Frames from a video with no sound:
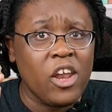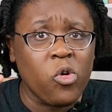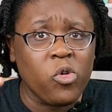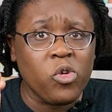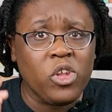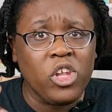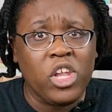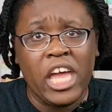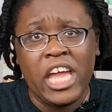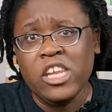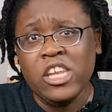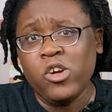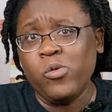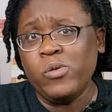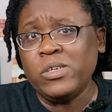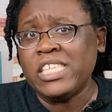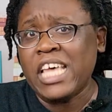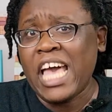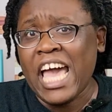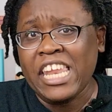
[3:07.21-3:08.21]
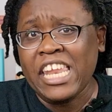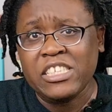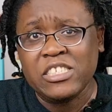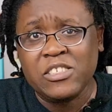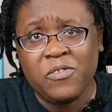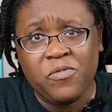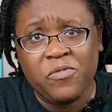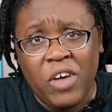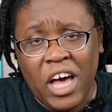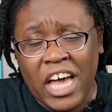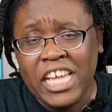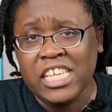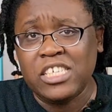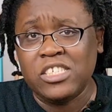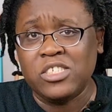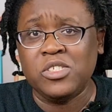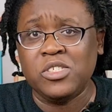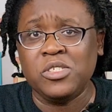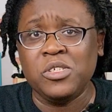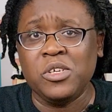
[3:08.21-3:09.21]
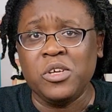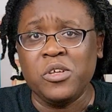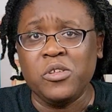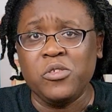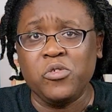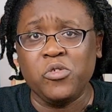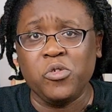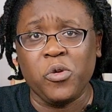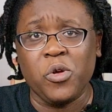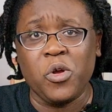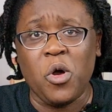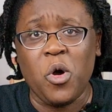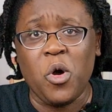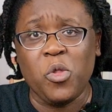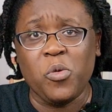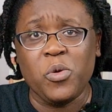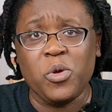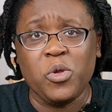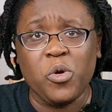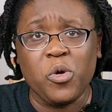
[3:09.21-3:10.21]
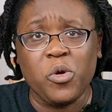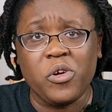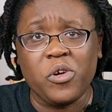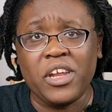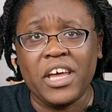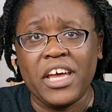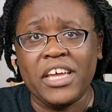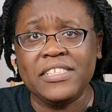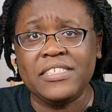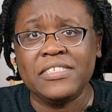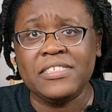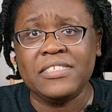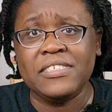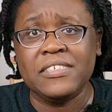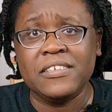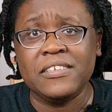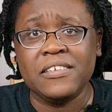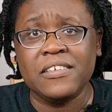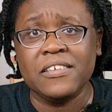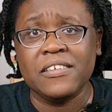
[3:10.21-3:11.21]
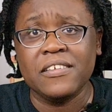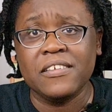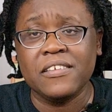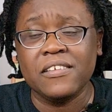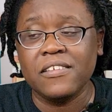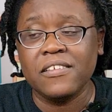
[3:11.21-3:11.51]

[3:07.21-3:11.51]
that Orlando was at its finest during Halloween Horror Nights.